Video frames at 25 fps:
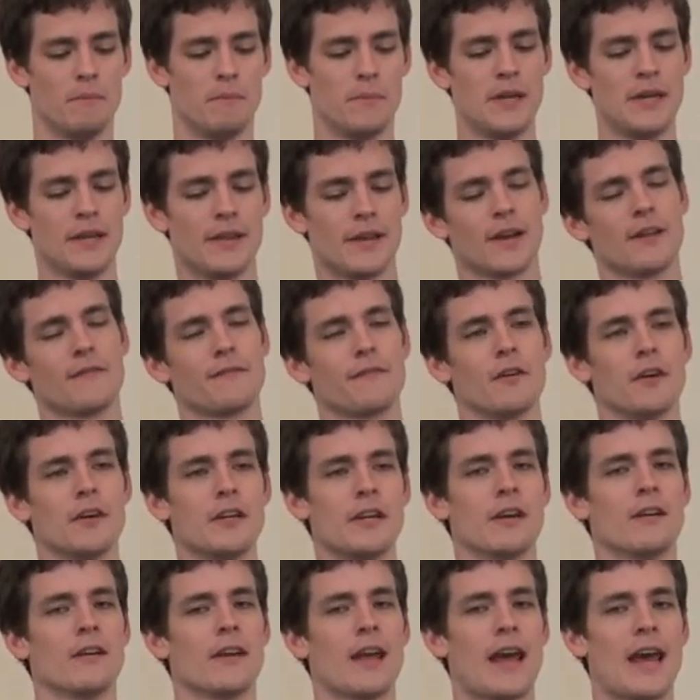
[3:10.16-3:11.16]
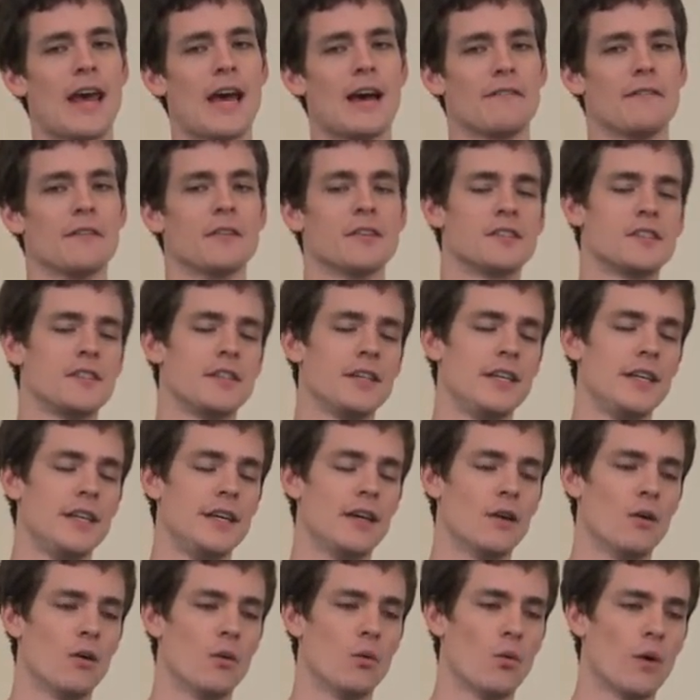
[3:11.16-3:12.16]
be there for a year and a half and
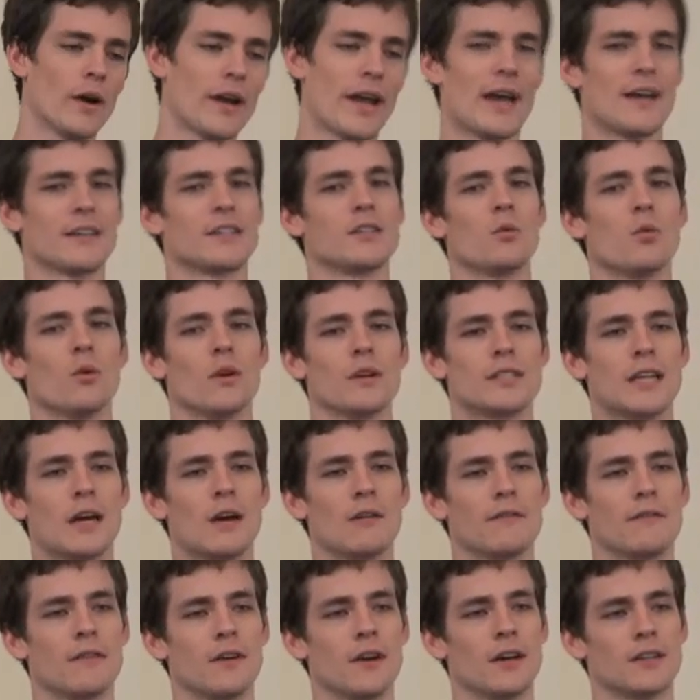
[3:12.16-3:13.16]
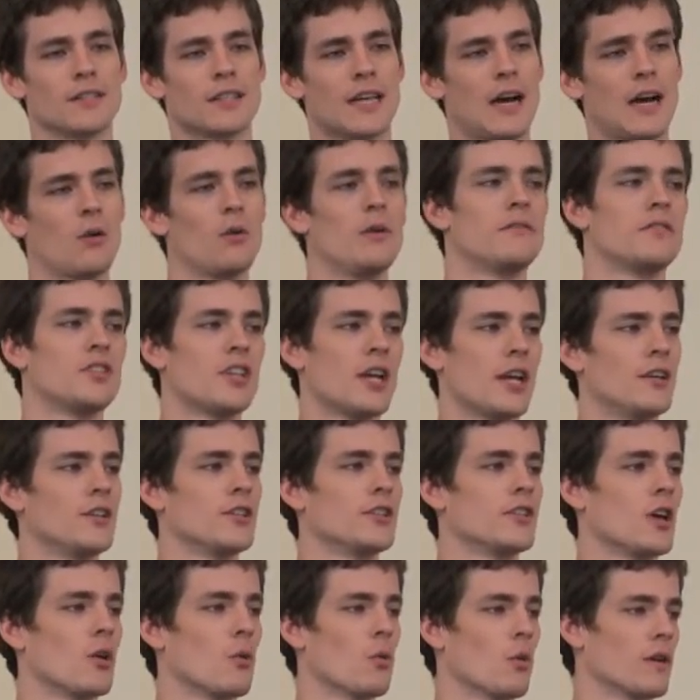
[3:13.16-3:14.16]
see what hasn't worked out for us, how we've
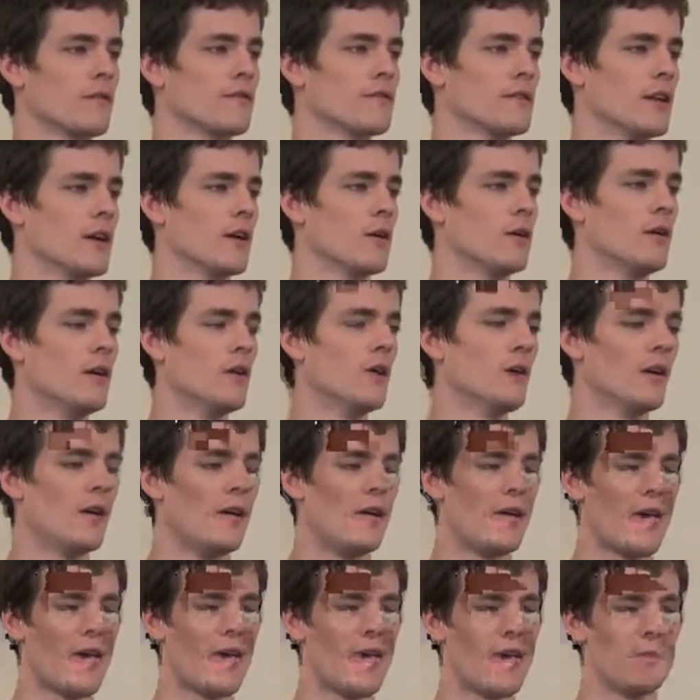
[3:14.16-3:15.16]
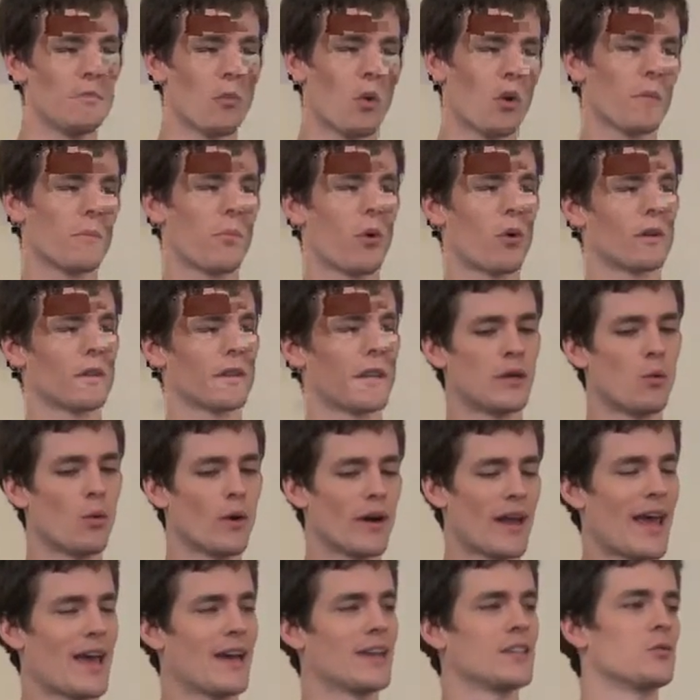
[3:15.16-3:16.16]
changed our workflow, and more importantly,
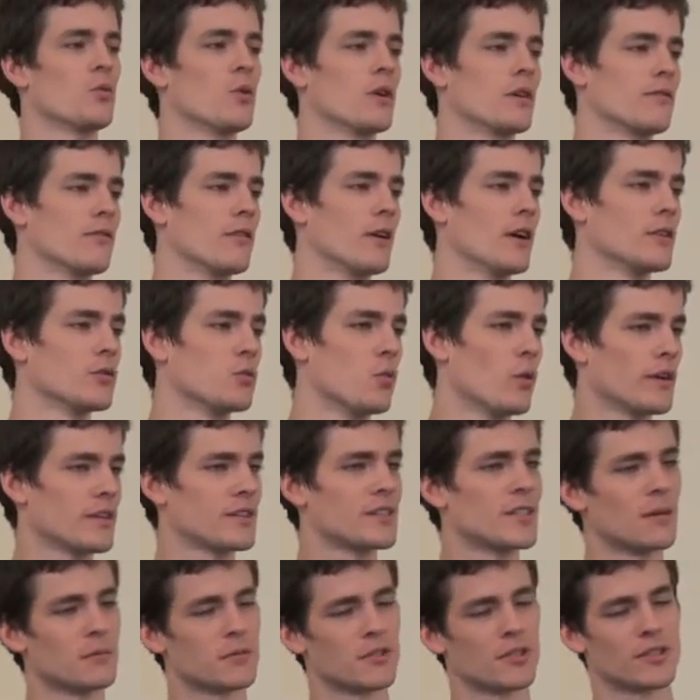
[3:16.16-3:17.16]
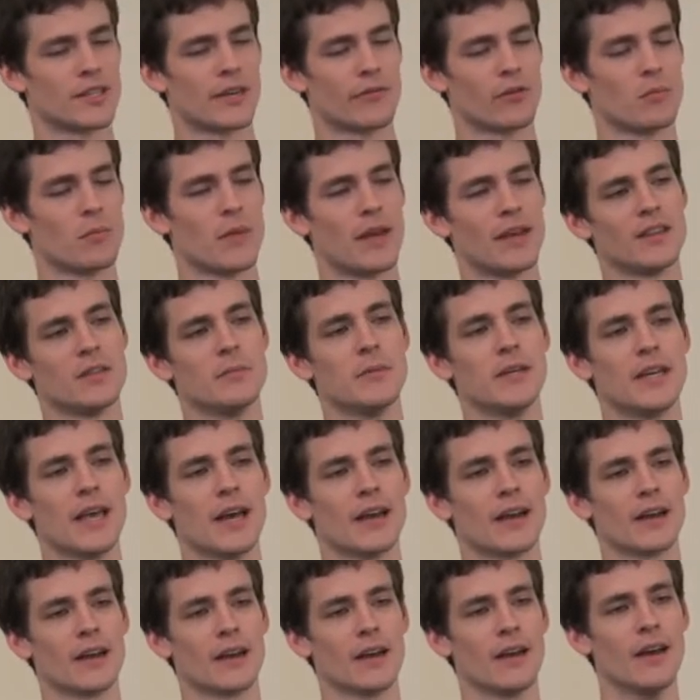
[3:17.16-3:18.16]
what has worked for us. What assumptions have we made in the
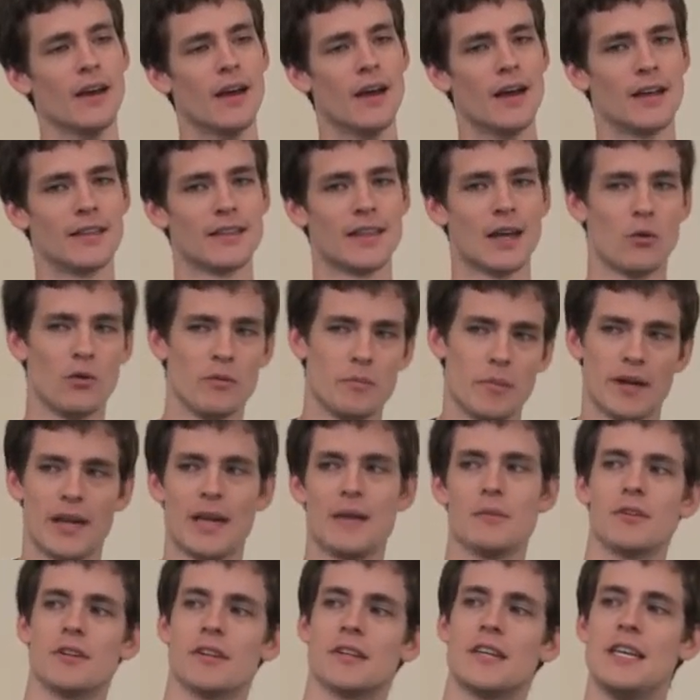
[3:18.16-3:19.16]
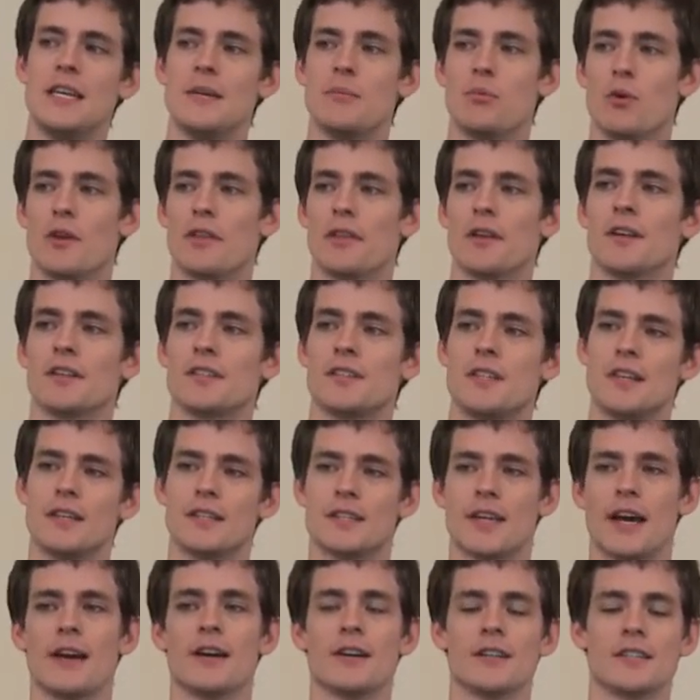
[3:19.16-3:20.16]
beginning that we've been able to keep with us the
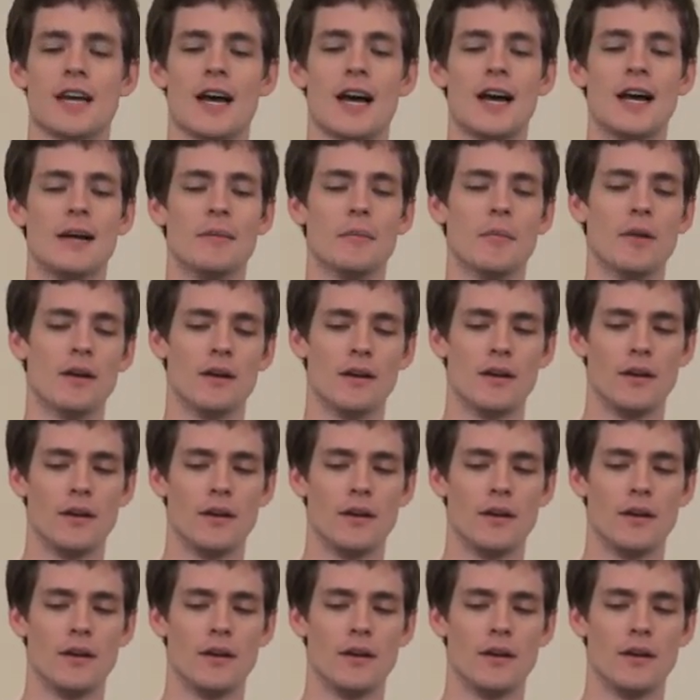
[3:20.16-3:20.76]
entire time?